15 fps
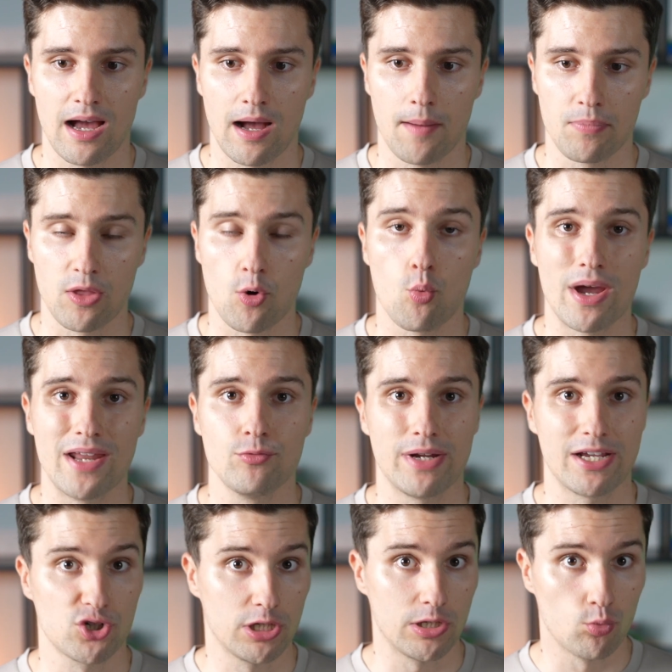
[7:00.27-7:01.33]
when
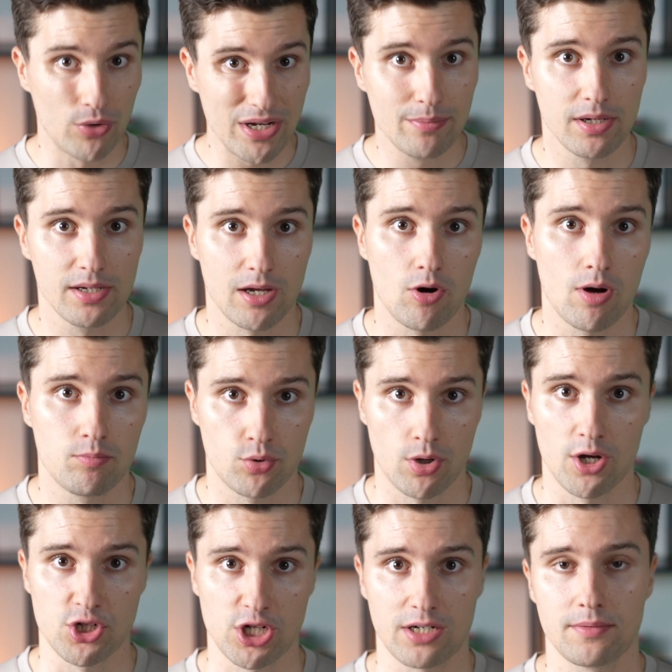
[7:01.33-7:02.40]
we actually rebuild our
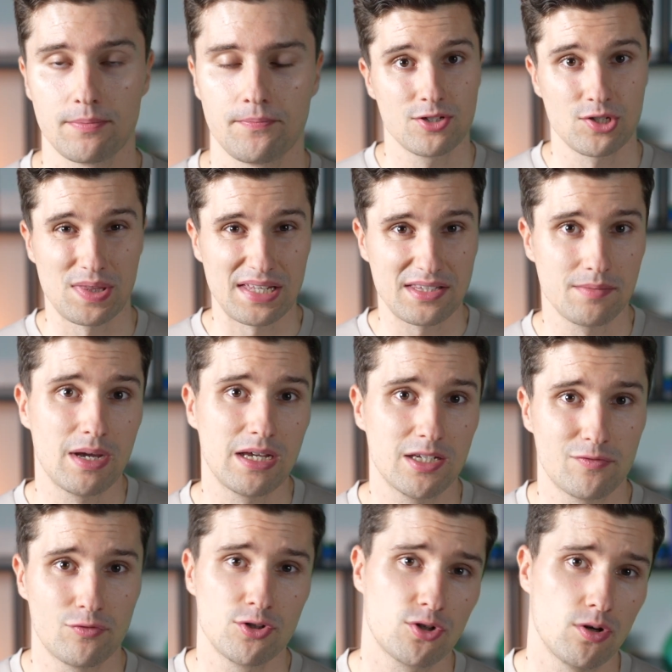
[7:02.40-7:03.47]
project. So that's the main
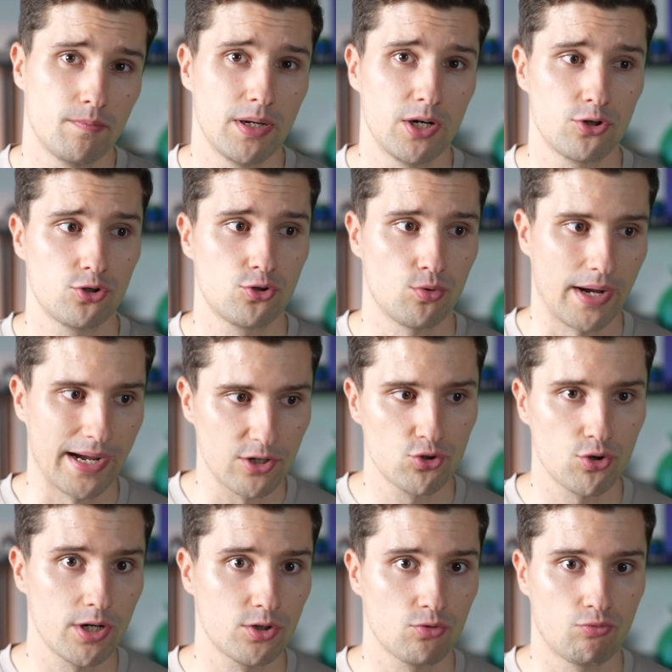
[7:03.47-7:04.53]
difference compared to
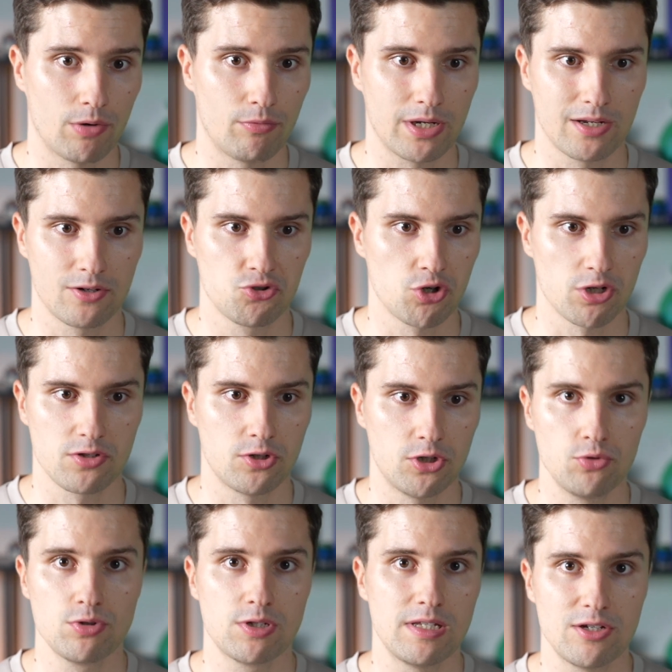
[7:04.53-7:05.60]
Android, where we can just
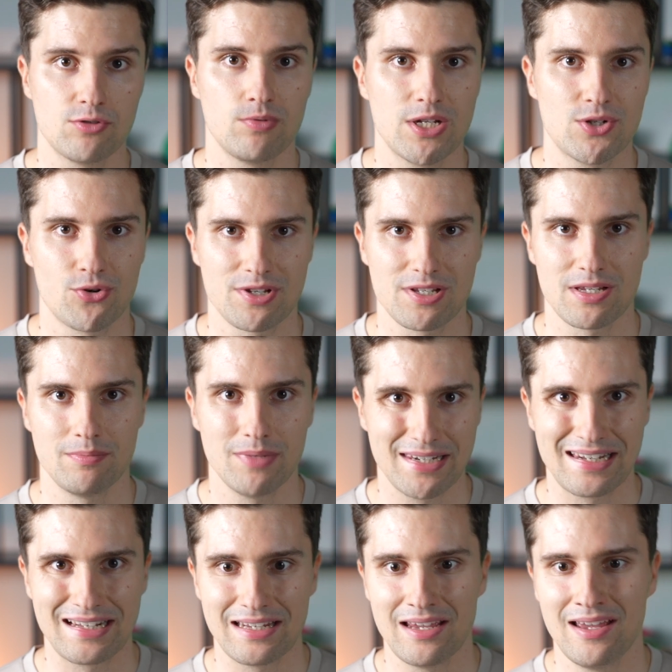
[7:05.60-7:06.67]
use these resources
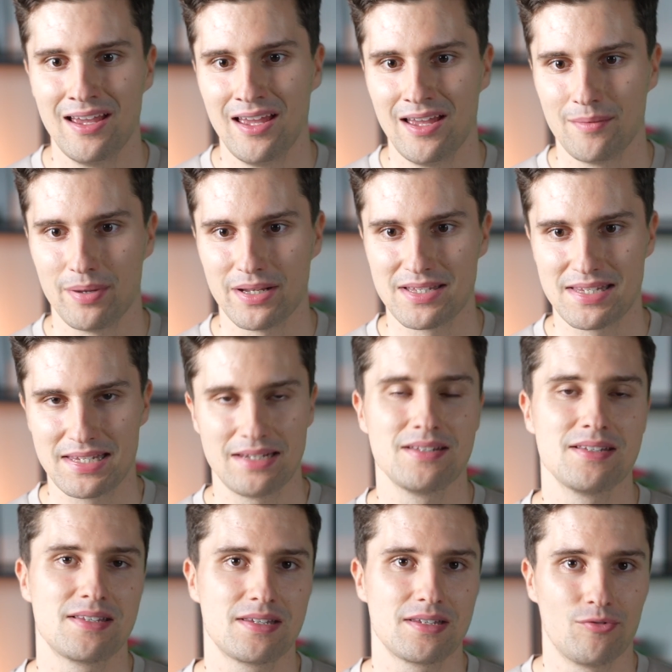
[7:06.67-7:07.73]
immediately. But
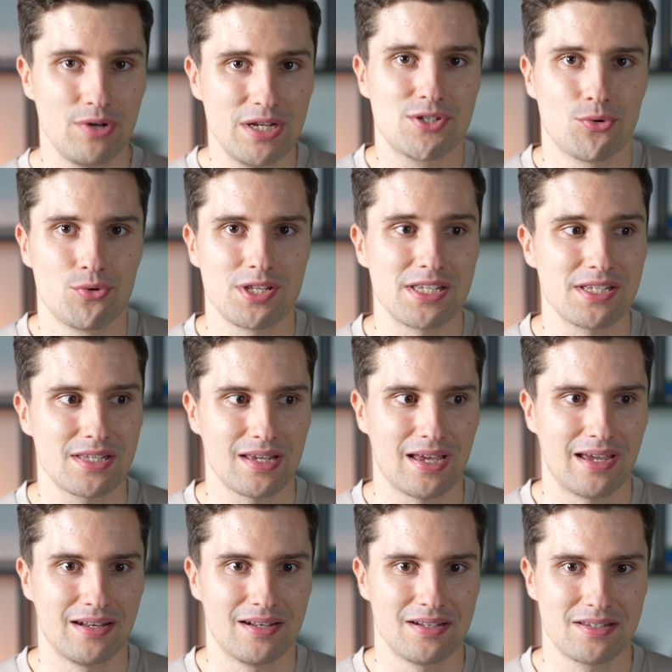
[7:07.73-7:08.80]
since resources
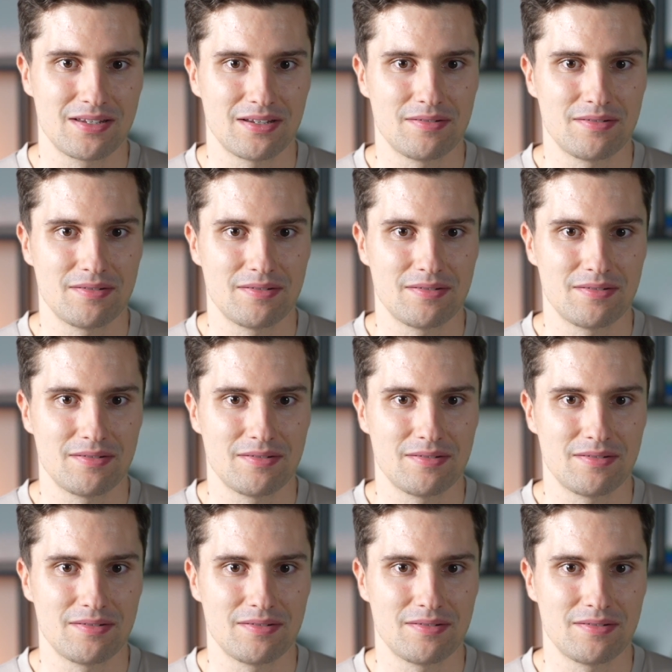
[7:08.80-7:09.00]
and